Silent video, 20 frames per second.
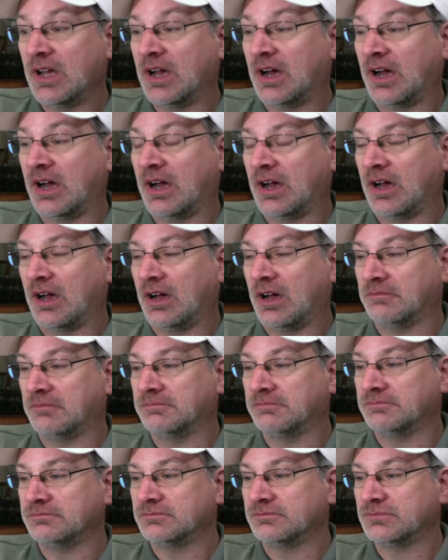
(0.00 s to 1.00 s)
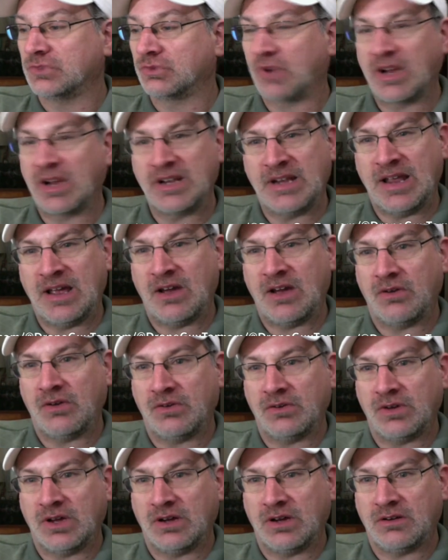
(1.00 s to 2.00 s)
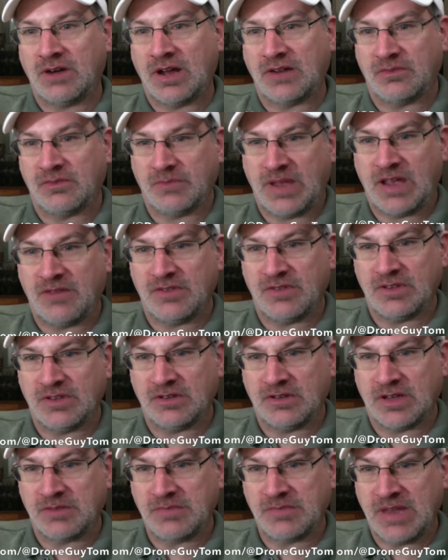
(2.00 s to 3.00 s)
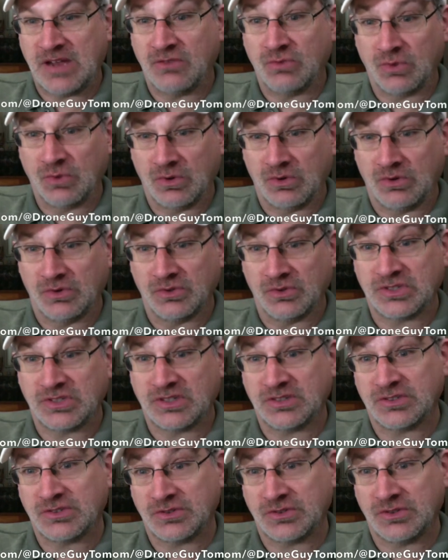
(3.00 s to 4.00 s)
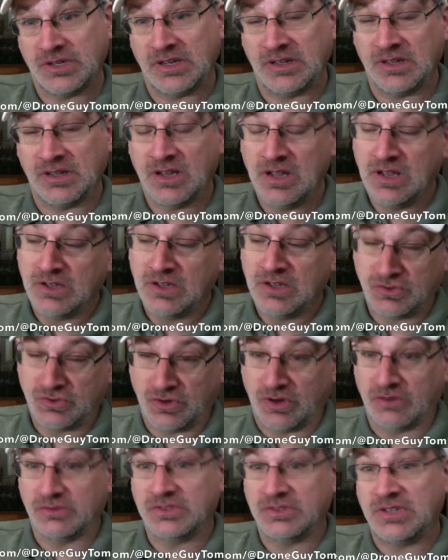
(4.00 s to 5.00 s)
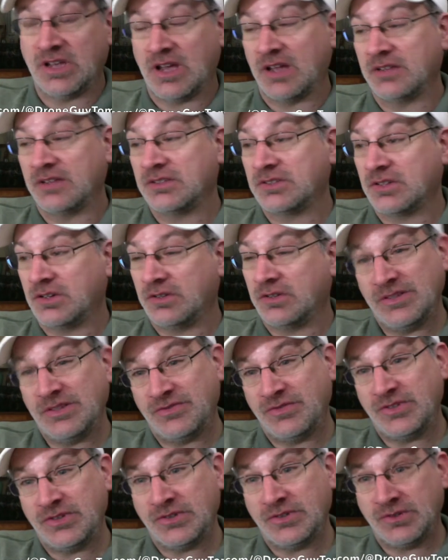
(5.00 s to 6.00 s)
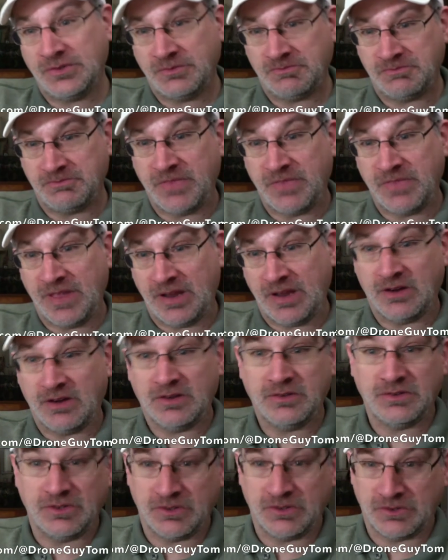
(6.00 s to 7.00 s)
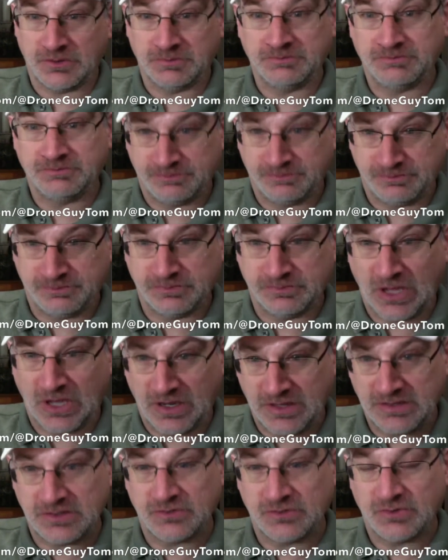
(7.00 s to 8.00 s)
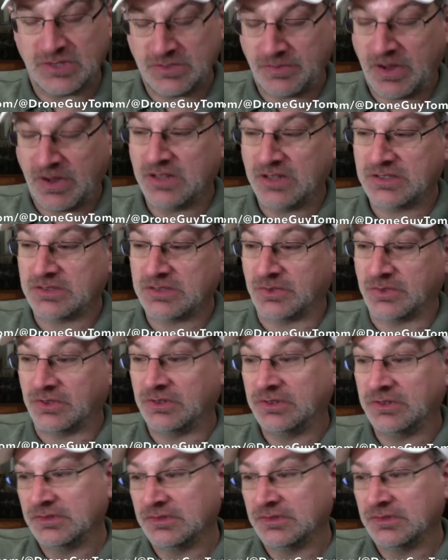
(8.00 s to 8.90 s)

Um, right now, a lot of them haven't like made rules concerning drones yet. So if you're there, you're nice and responsible.